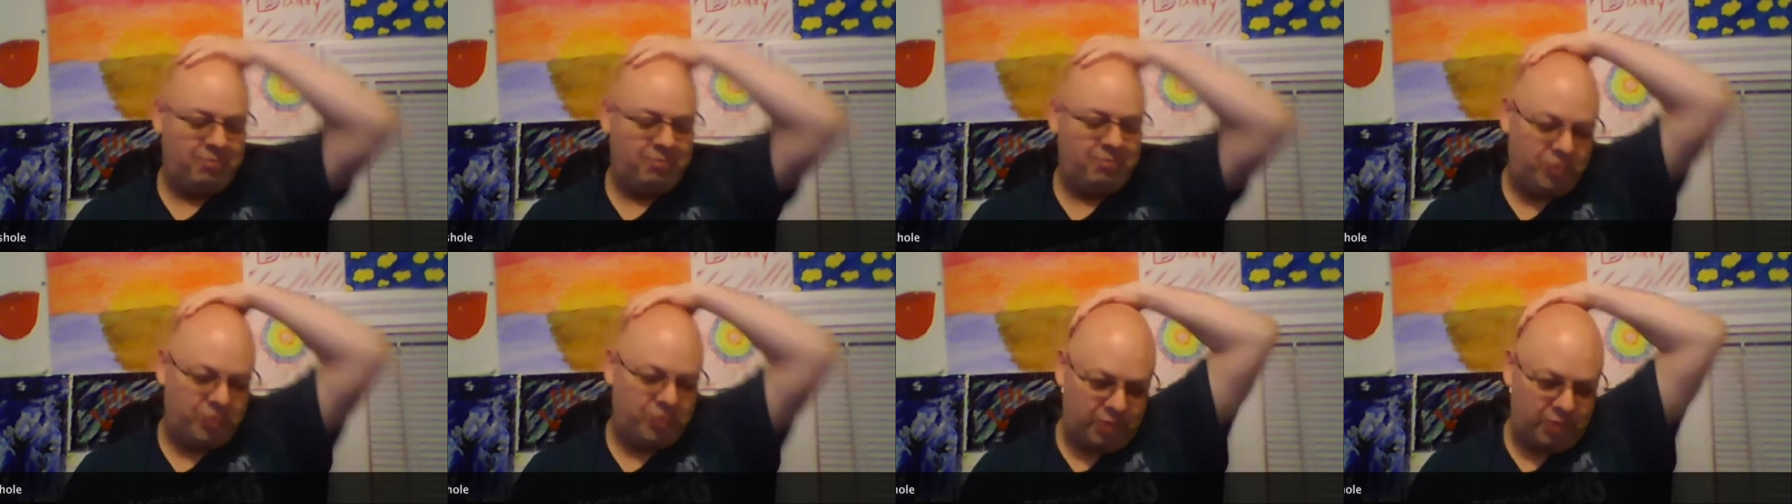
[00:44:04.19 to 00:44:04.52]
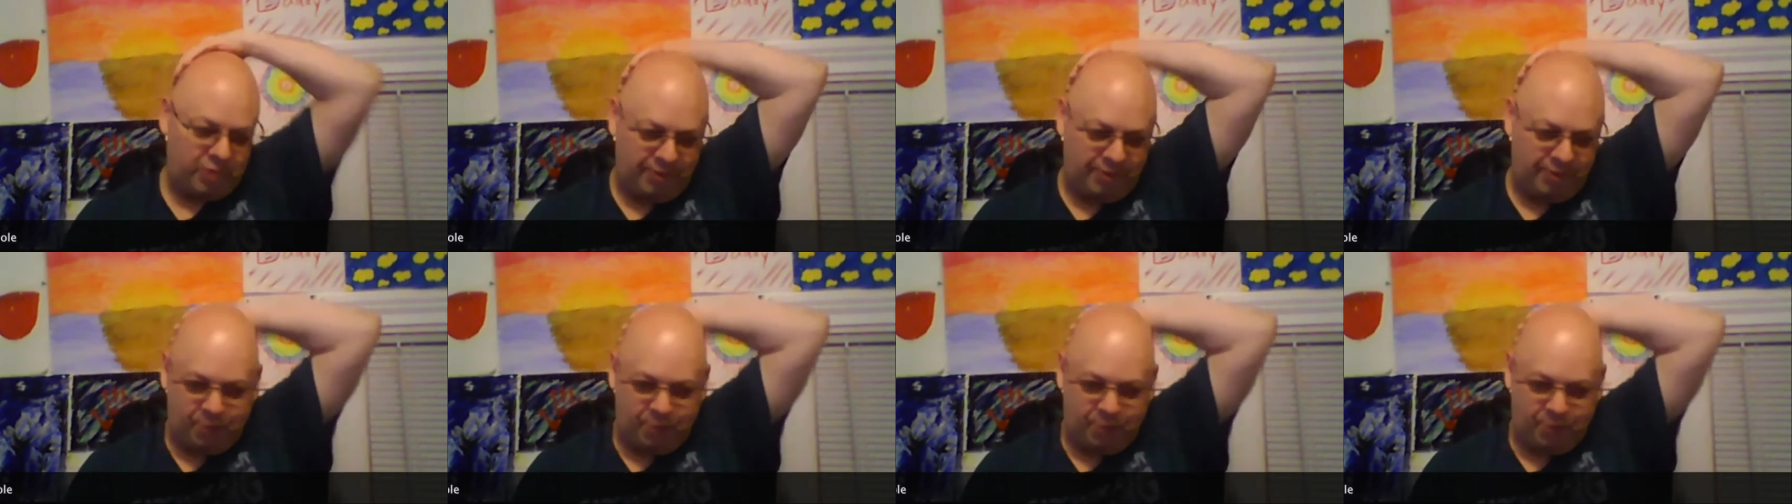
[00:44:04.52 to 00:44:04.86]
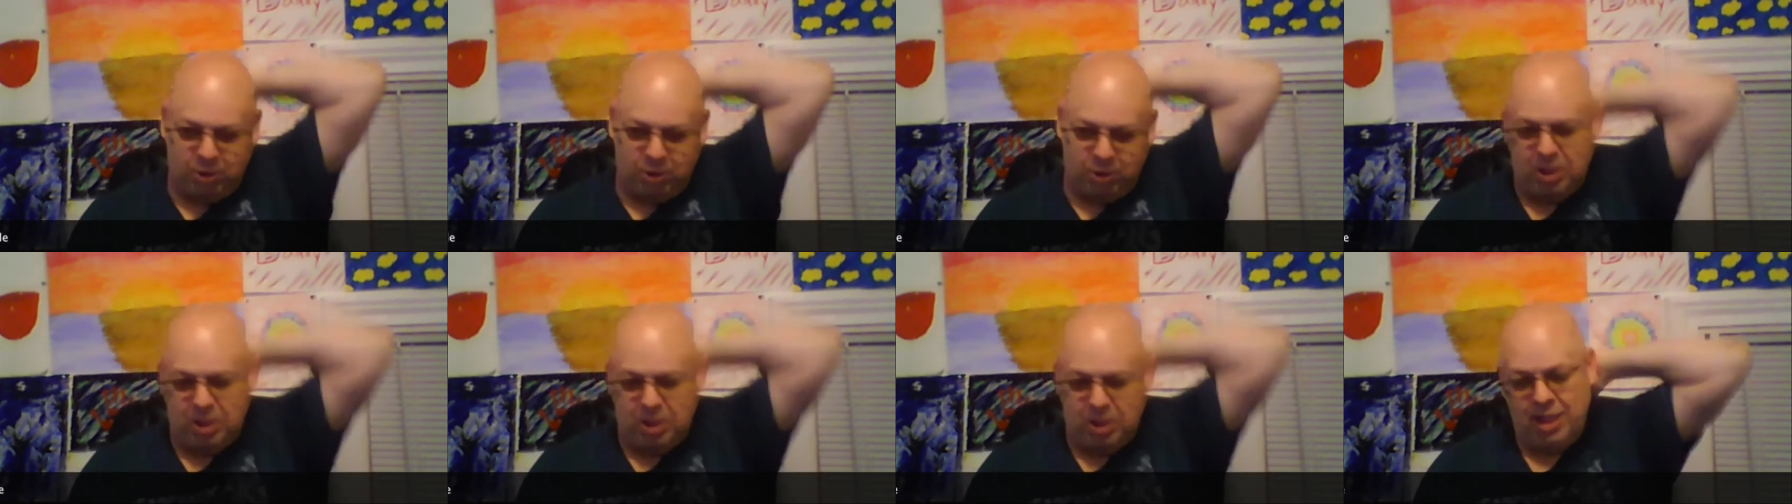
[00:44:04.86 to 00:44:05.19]
3, 4
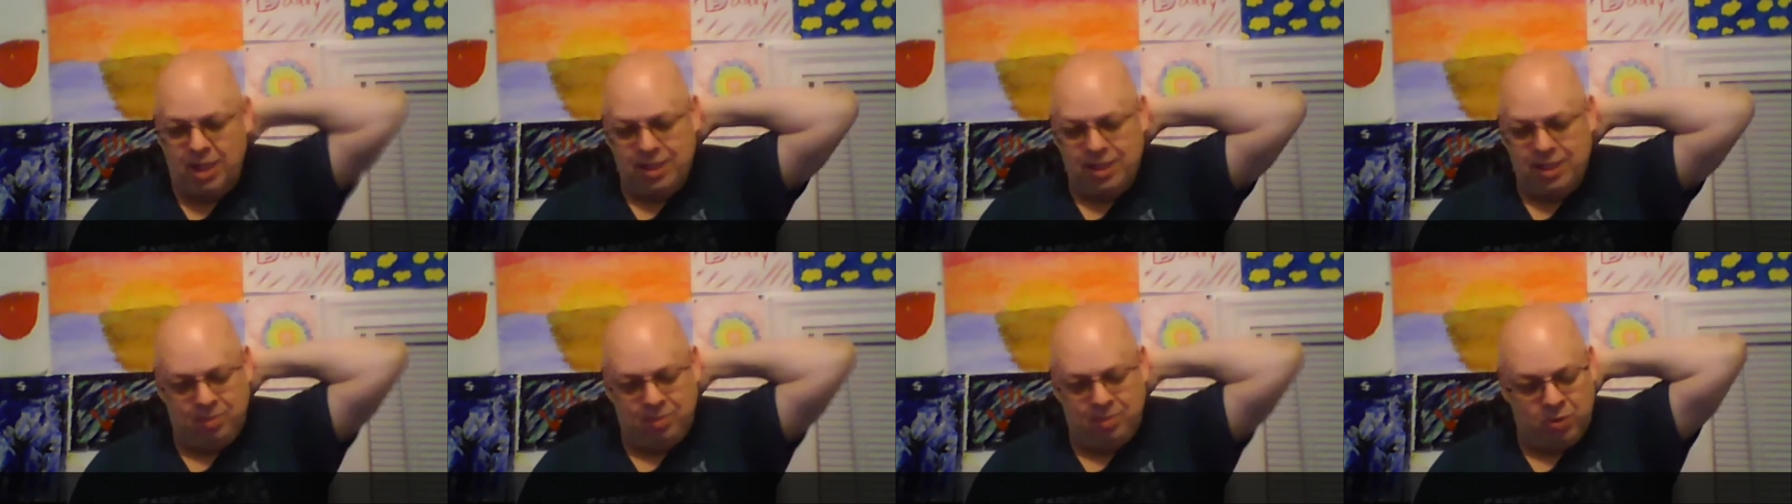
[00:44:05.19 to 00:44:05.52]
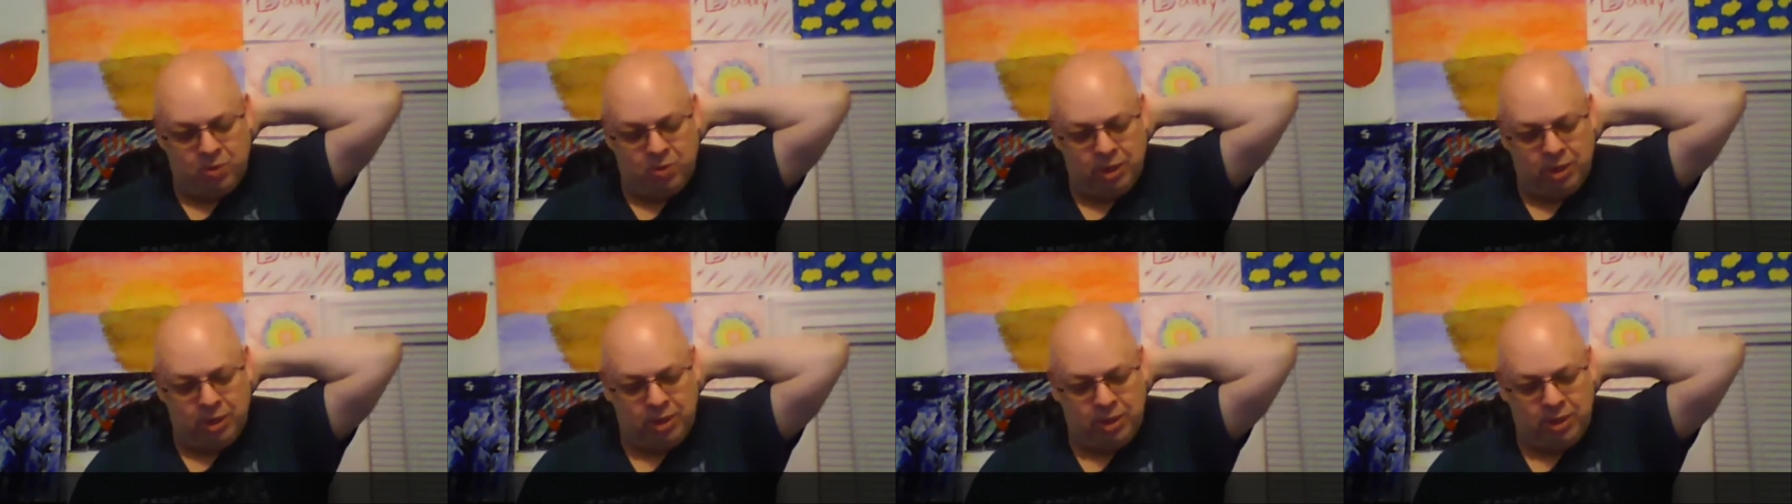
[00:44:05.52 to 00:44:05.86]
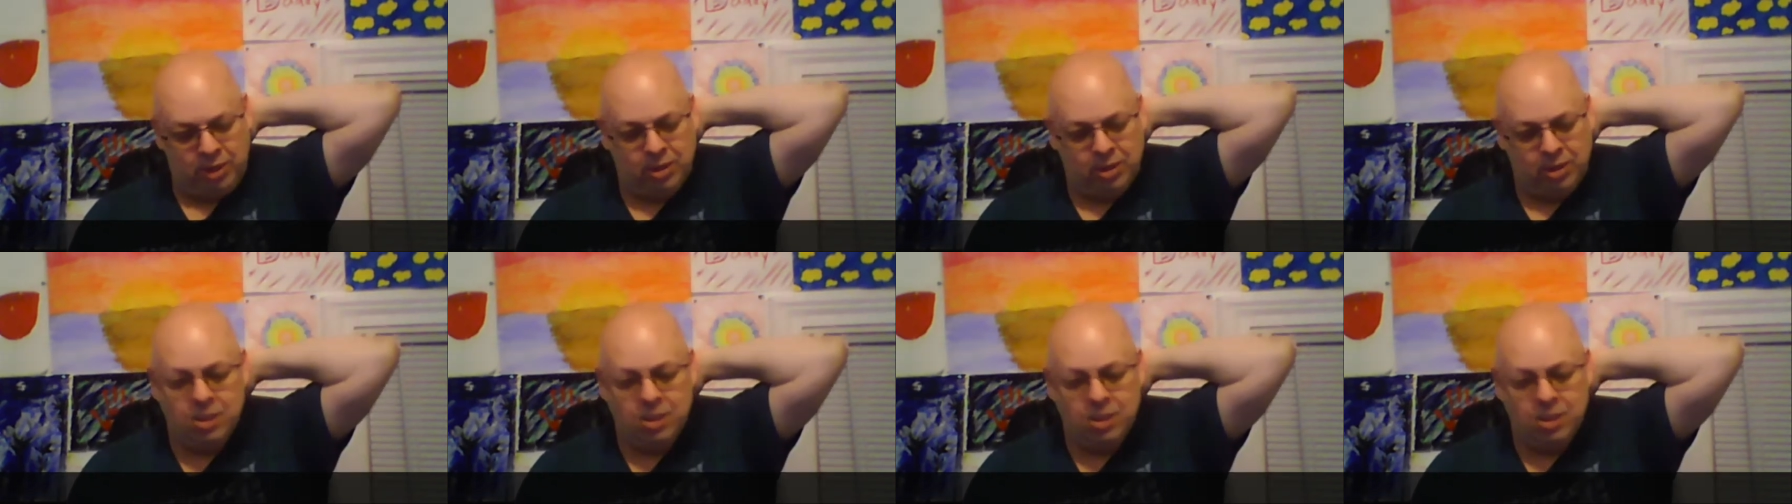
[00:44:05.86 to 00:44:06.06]
o'clock in the morning.